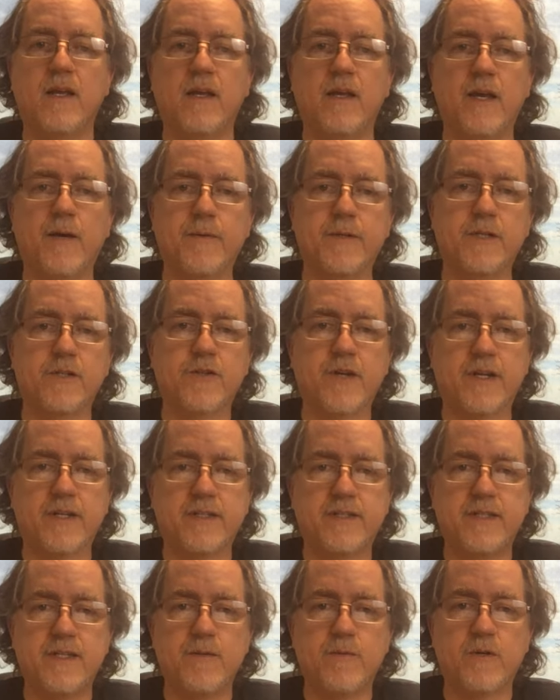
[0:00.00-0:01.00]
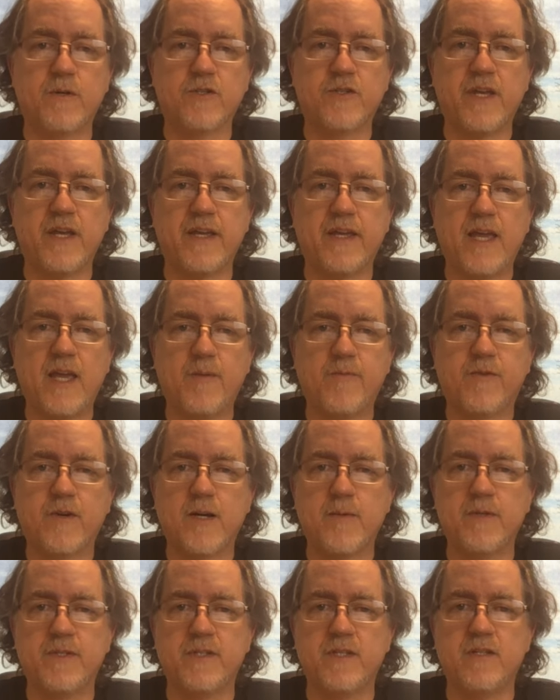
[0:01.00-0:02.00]
And when you're trying to see where J came
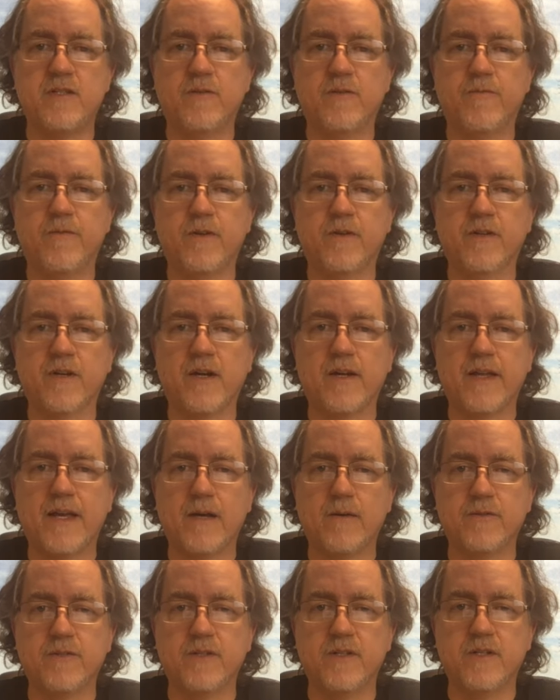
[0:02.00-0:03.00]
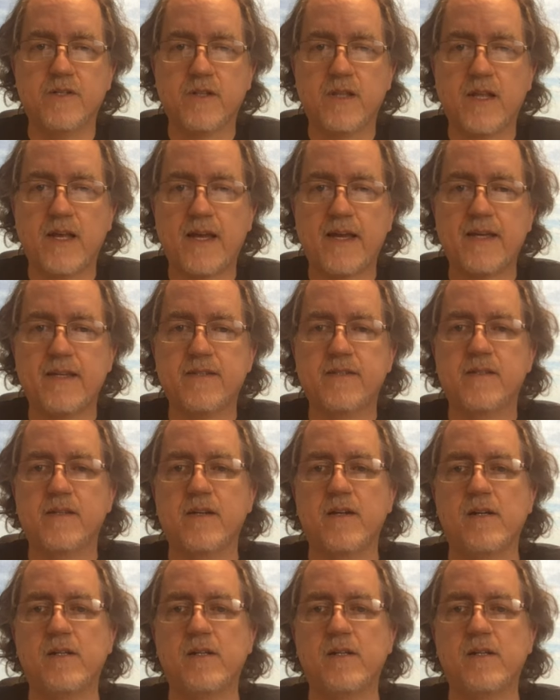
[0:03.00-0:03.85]
from, it's easy to figure out how it was initialized.